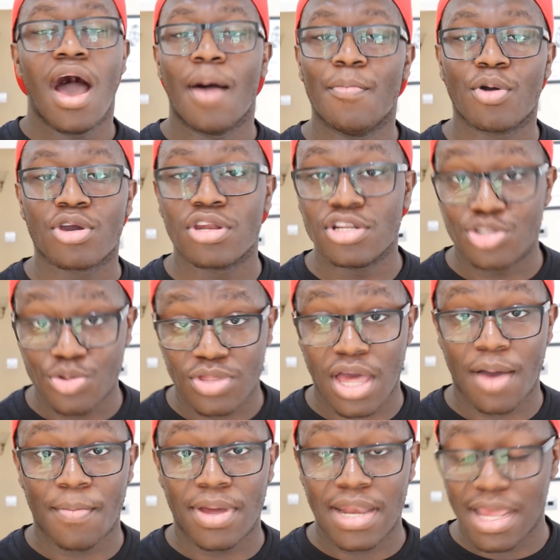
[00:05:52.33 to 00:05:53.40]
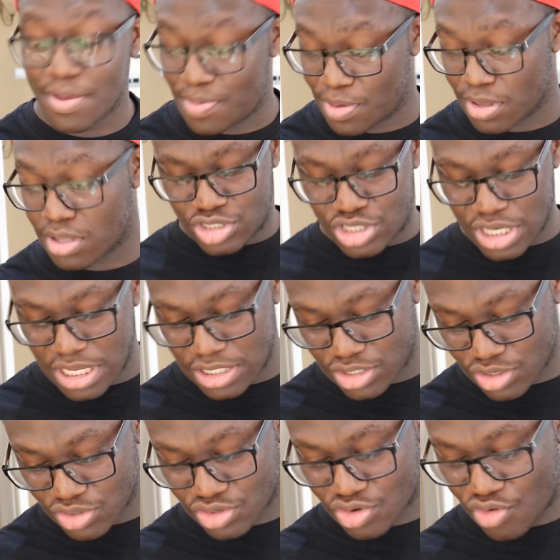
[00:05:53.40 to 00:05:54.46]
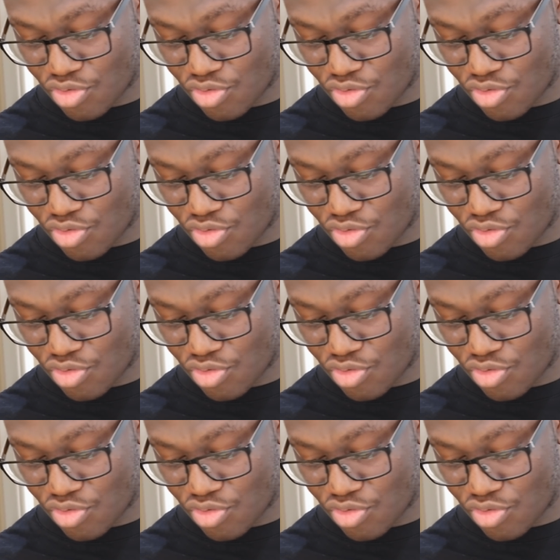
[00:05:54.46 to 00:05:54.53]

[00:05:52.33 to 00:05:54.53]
I'm not going to do that on my neighbor. Jesus